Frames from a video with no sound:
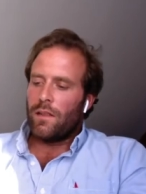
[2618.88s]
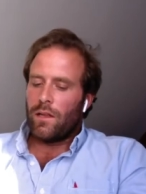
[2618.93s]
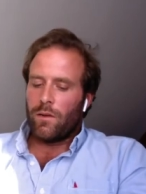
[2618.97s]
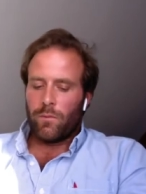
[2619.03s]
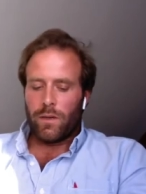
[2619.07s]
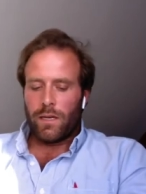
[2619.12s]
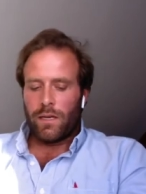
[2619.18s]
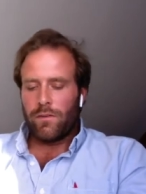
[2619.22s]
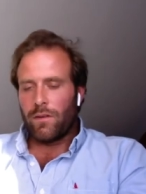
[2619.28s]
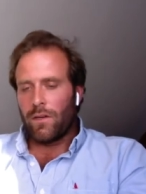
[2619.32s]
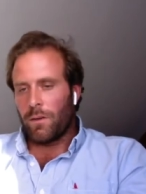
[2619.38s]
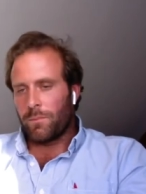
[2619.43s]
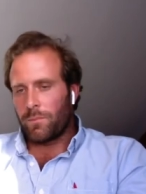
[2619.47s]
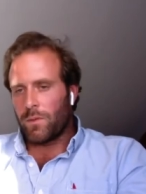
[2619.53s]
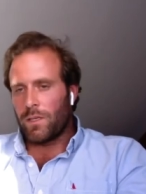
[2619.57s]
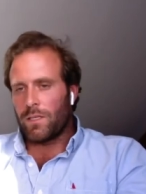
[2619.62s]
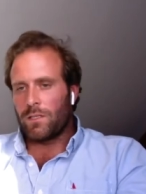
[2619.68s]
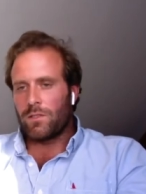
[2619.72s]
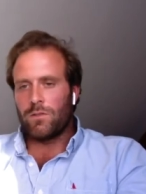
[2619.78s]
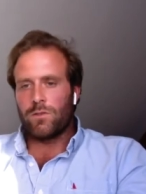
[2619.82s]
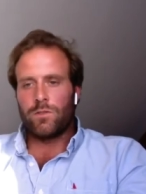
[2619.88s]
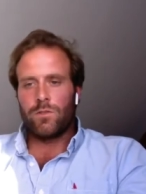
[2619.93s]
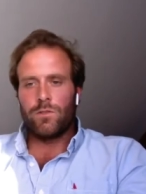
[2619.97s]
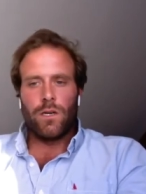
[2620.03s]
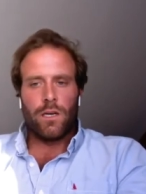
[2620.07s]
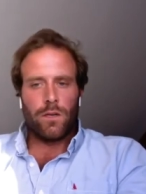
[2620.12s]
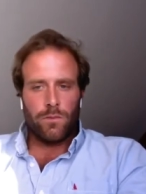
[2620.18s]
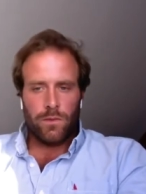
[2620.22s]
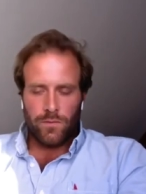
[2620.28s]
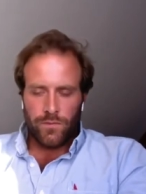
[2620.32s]
And then we have an upgrade to
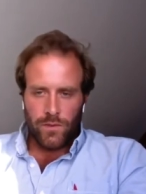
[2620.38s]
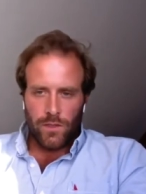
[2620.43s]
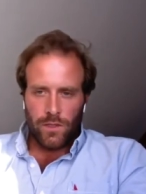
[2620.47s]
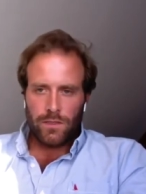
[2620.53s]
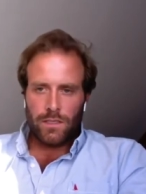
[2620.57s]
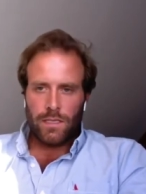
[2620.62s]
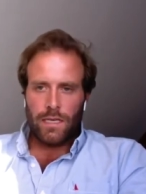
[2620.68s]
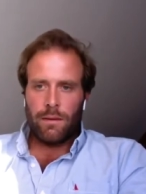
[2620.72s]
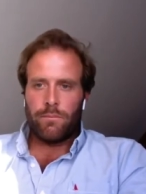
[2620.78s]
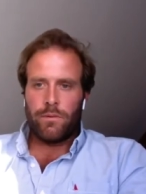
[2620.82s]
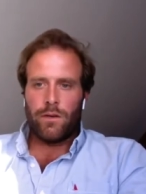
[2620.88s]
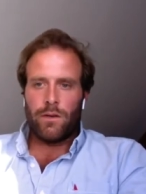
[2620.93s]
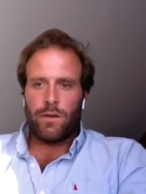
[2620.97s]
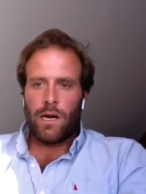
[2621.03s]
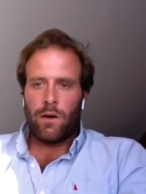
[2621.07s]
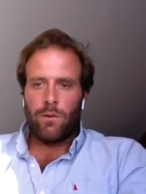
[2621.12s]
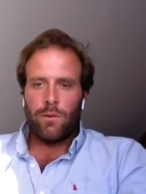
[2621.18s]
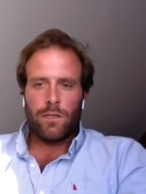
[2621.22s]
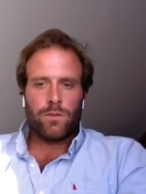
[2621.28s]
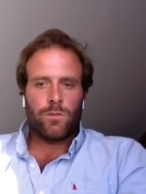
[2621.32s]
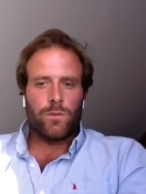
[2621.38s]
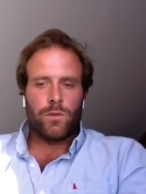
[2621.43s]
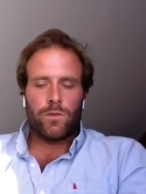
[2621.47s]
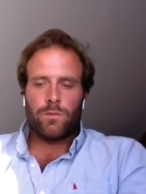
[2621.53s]
240 ampere hours,